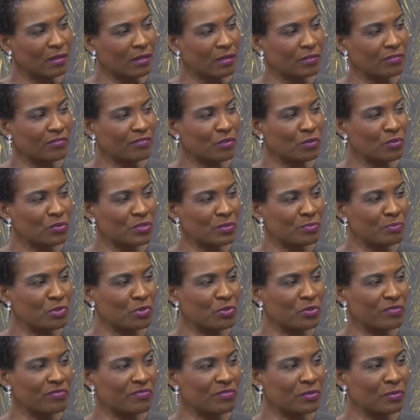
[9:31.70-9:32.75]
But a lot of
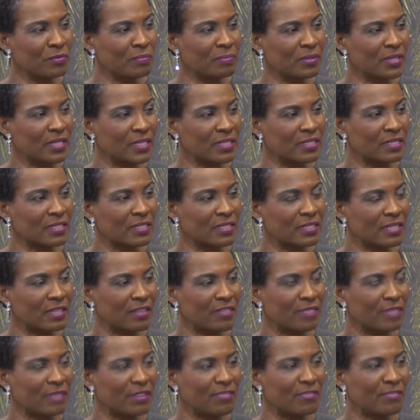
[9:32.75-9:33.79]
those beautiful
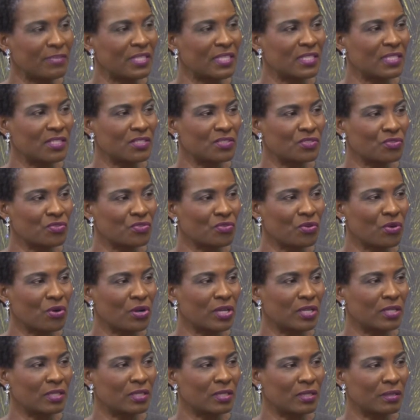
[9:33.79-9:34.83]
places have been
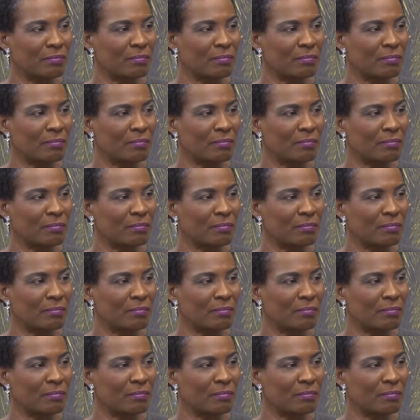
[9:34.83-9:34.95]
destroyed